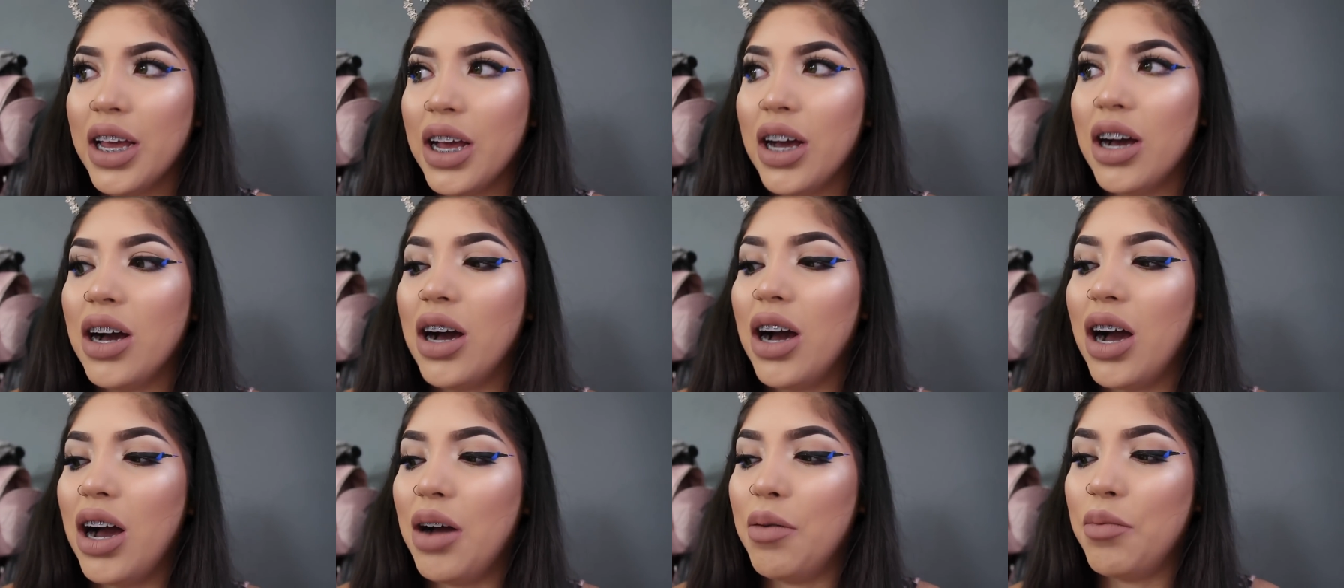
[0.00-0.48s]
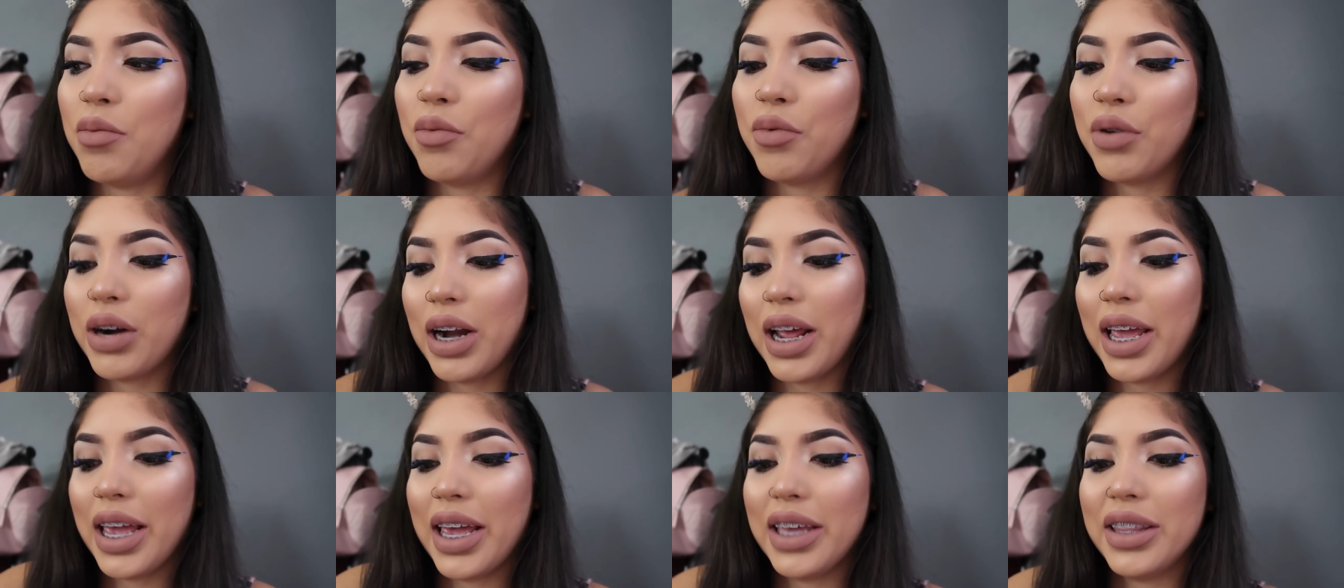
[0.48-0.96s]

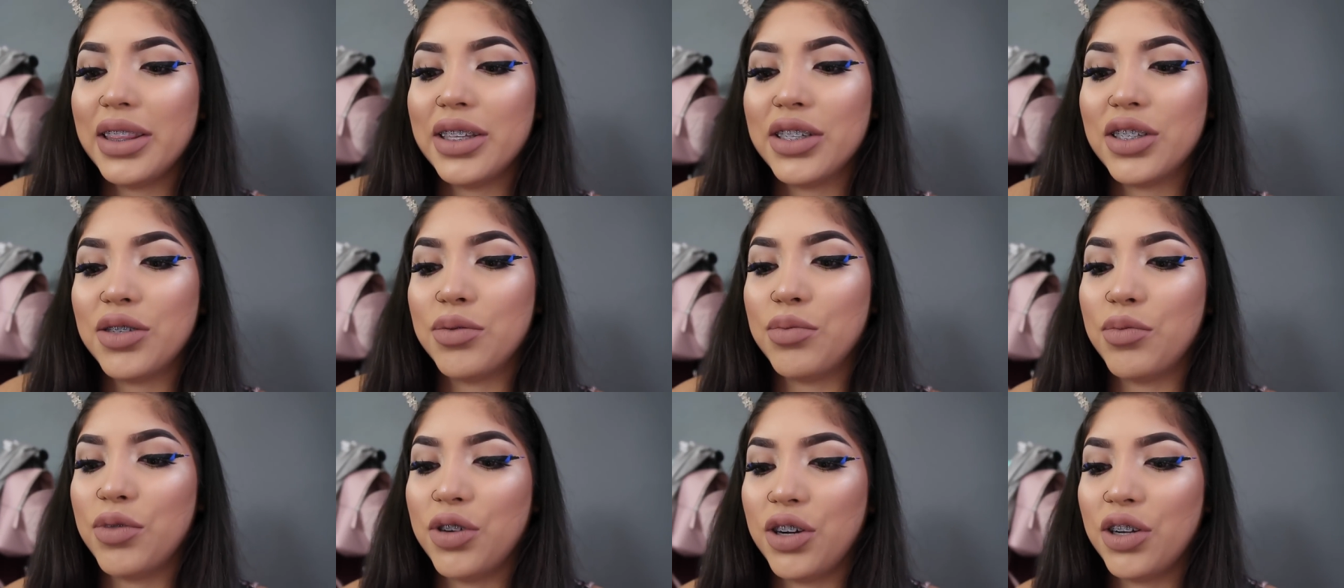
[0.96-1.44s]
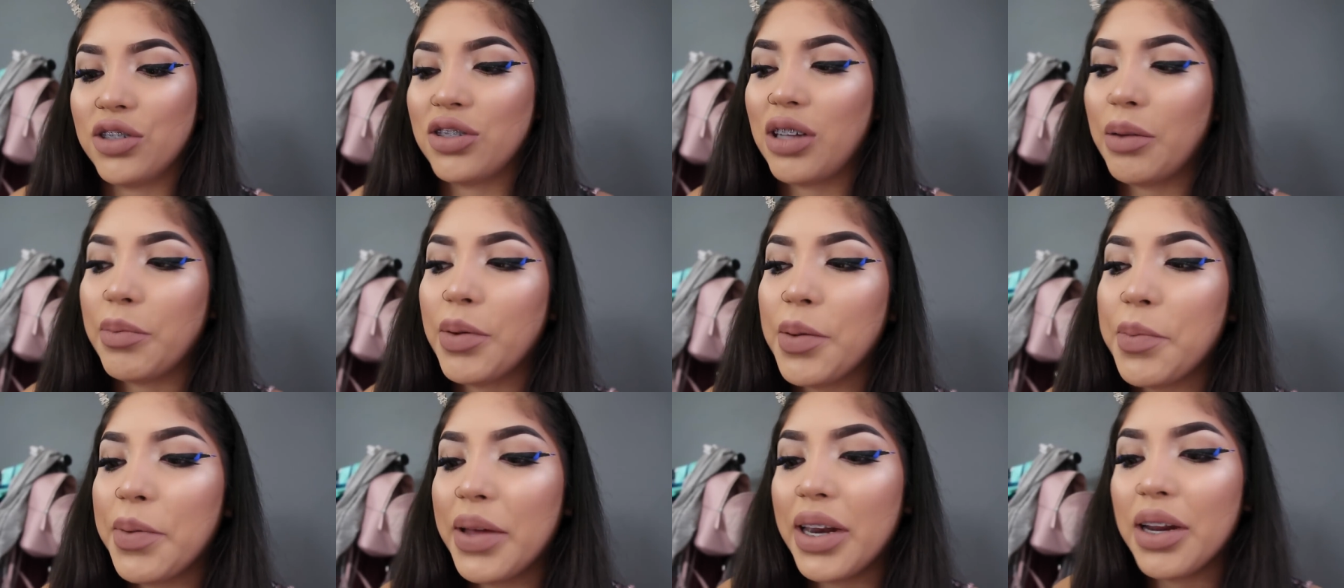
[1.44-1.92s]
what I ate this morning, so
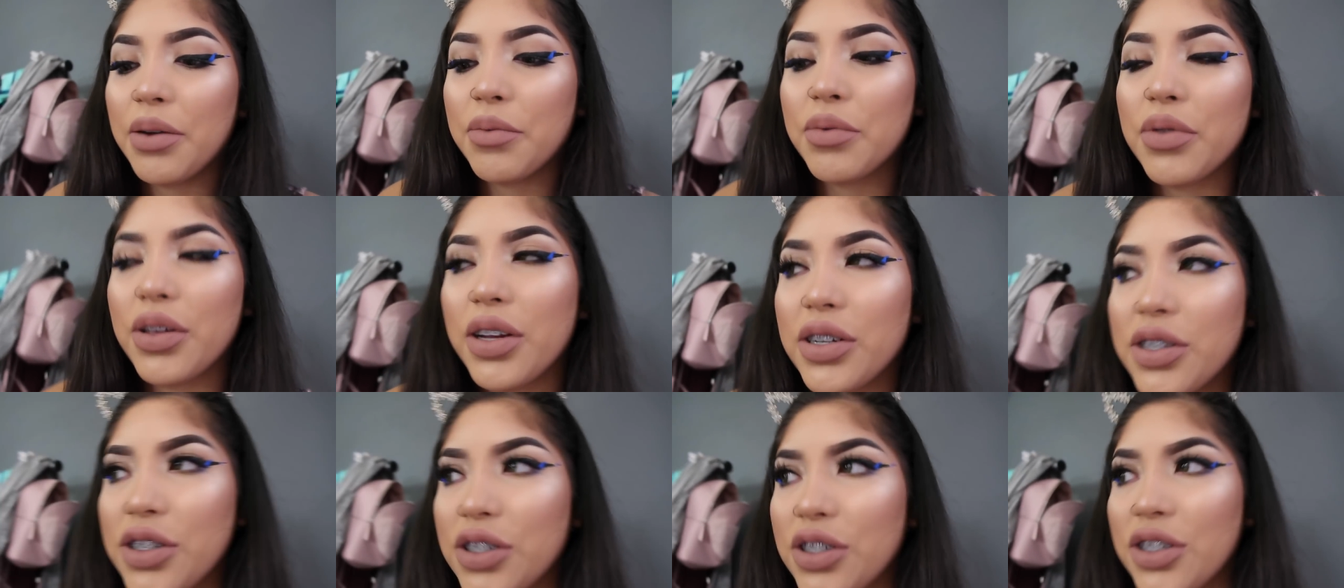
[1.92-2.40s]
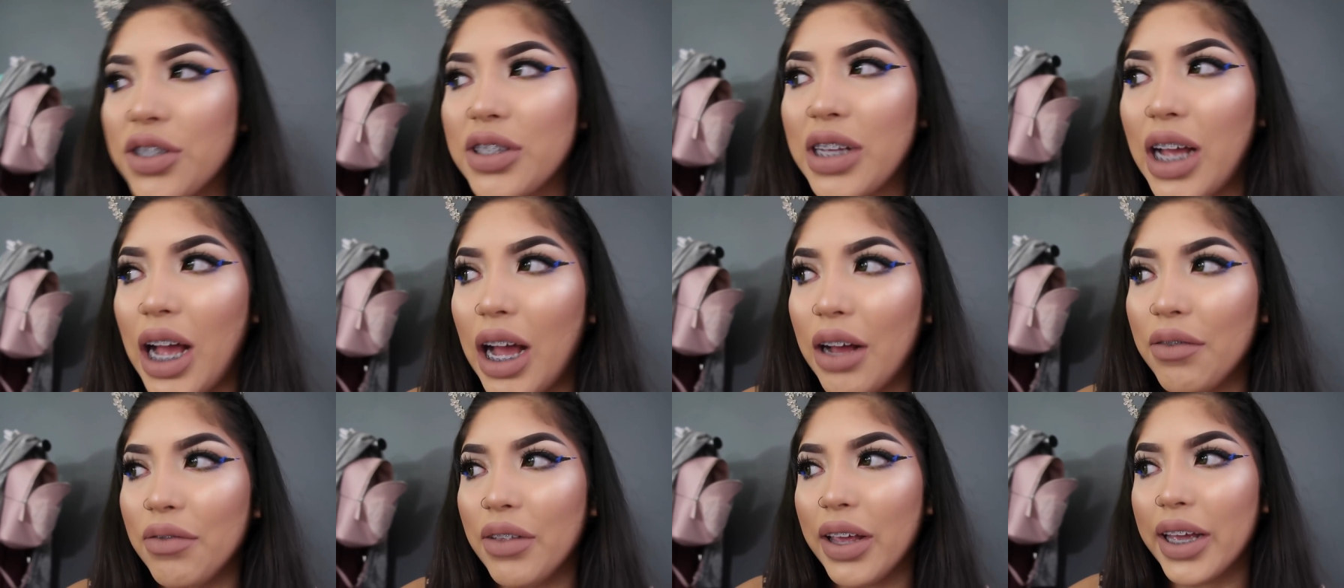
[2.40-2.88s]
I'm debating whether I should just
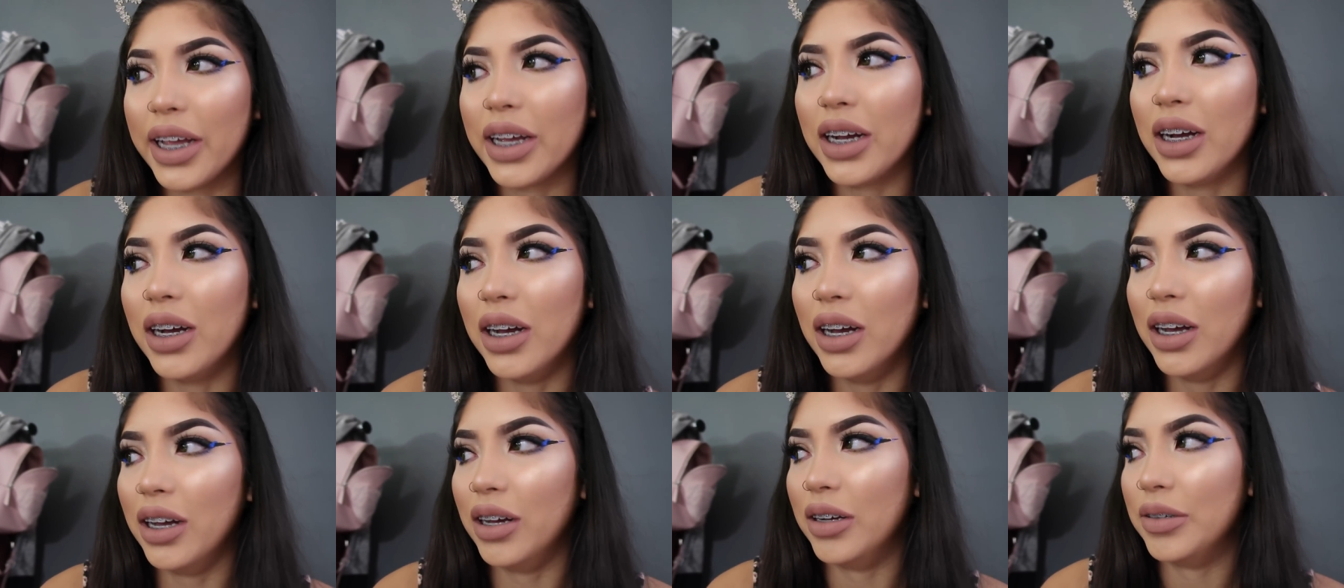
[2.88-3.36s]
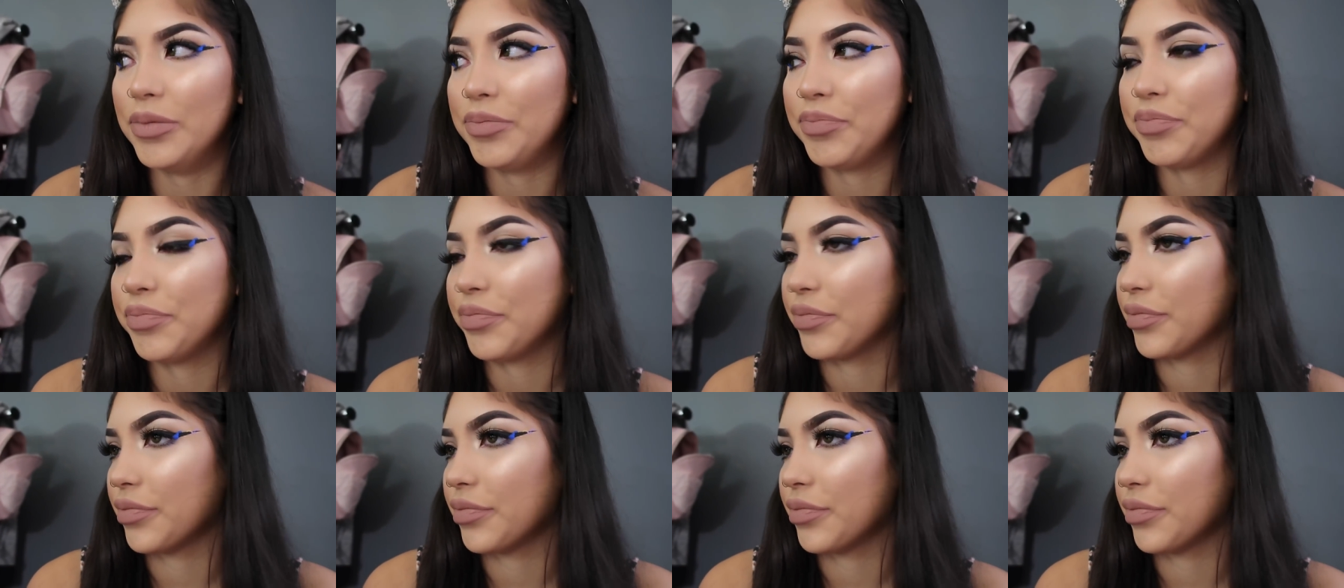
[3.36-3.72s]
have like a